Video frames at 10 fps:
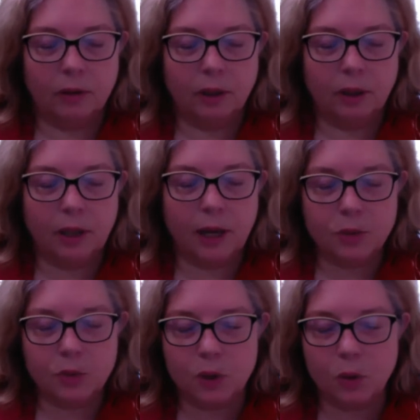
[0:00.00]
And
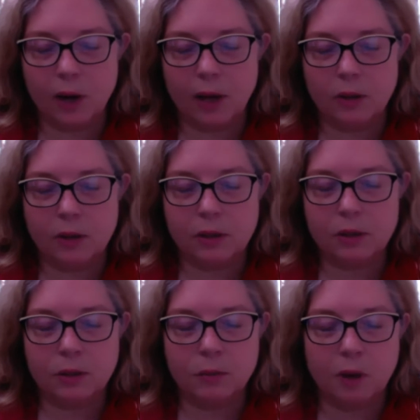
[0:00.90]
as we ground
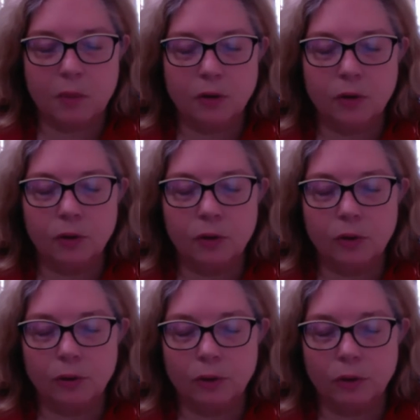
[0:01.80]
into Mama
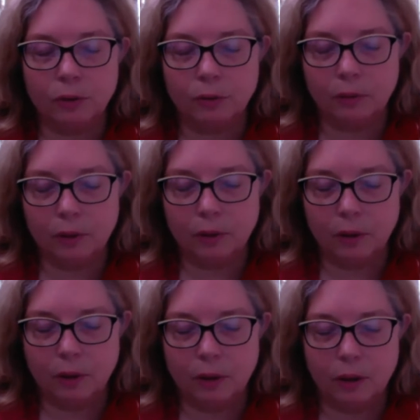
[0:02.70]
Earth,
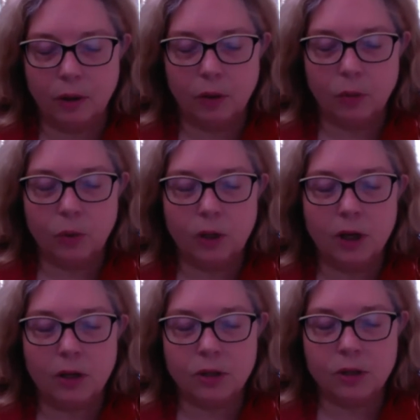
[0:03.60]
we
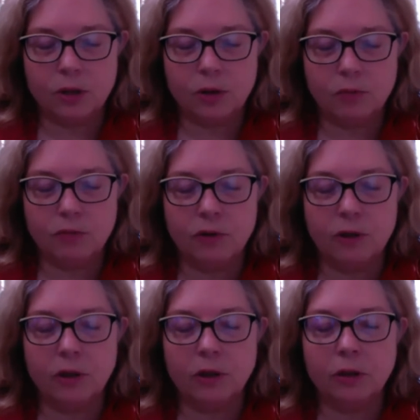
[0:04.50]
also
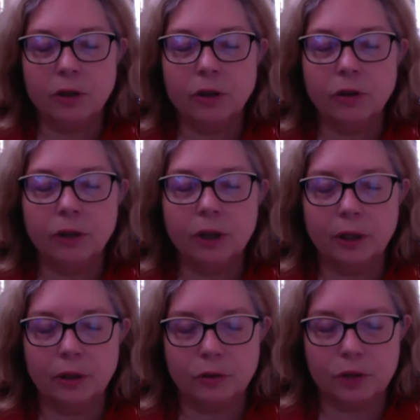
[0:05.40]
feel her
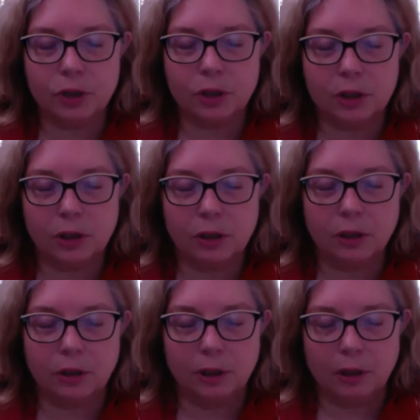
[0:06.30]
energy
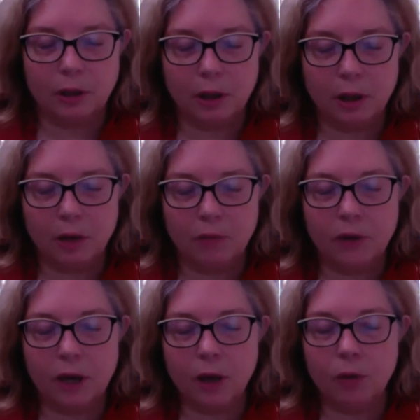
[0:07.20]
of
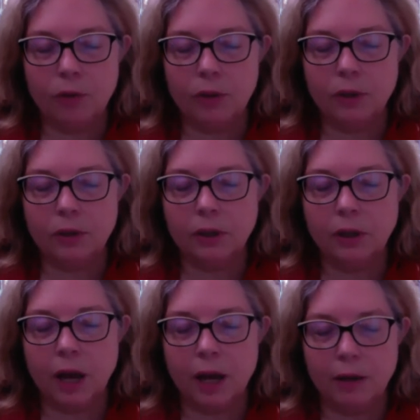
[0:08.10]
health and
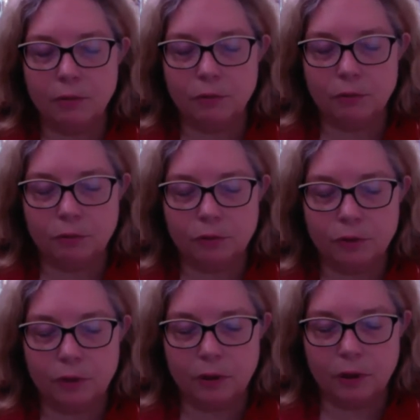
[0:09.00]
life
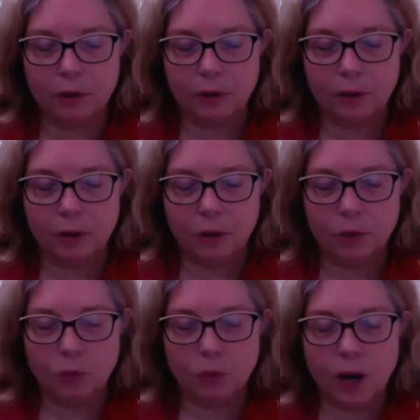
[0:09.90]

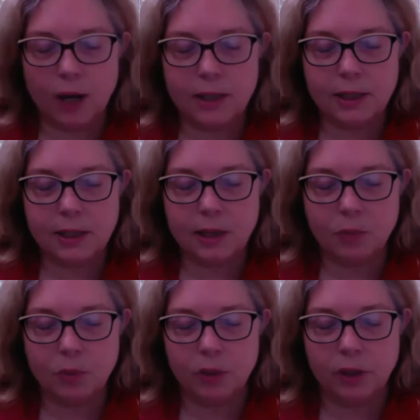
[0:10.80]
rising
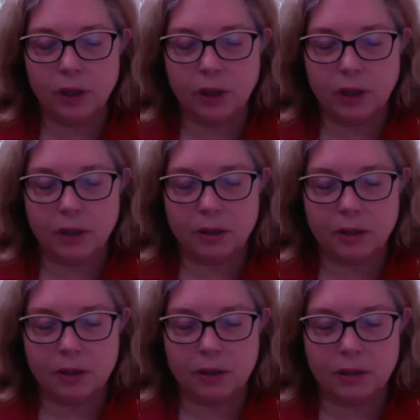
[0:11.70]
up within
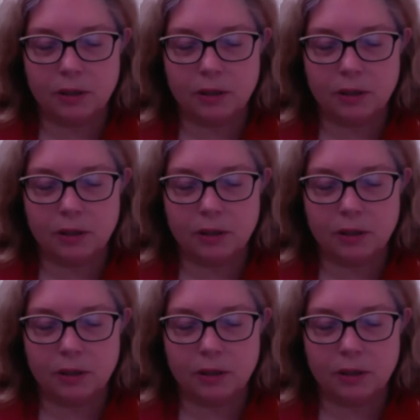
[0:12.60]
us.